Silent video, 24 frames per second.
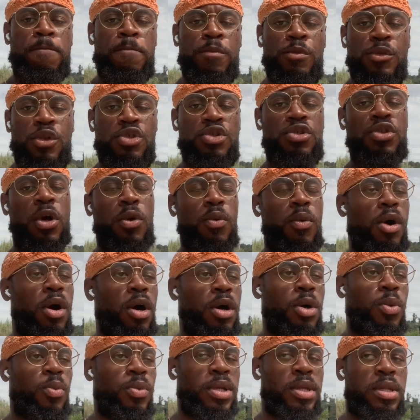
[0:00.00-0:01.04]
You start
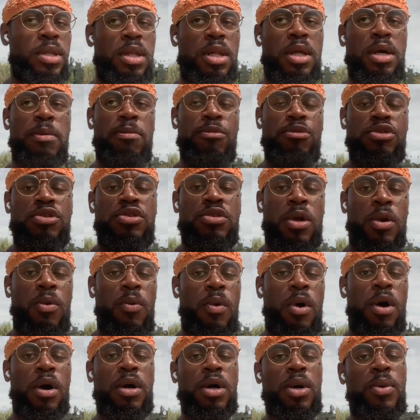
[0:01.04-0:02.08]
walking with a limp. You start
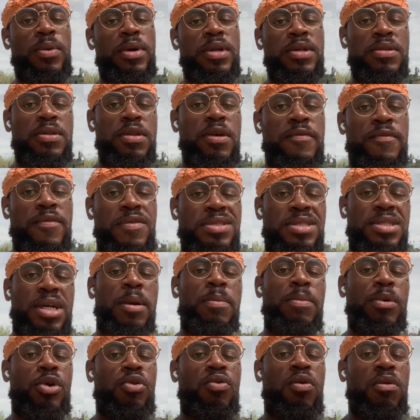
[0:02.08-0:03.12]
walking with a different
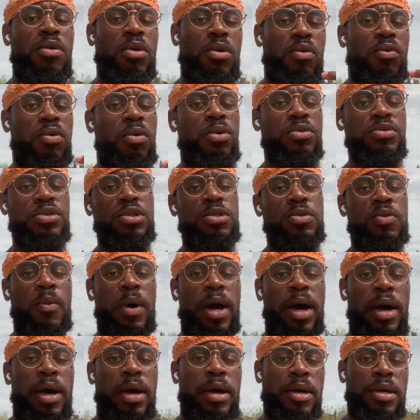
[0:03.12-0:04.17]
type of quote unquote
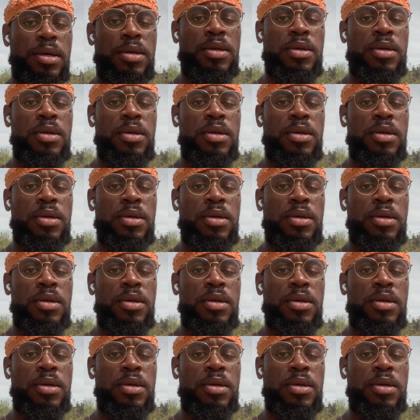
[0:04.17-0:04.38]
swag.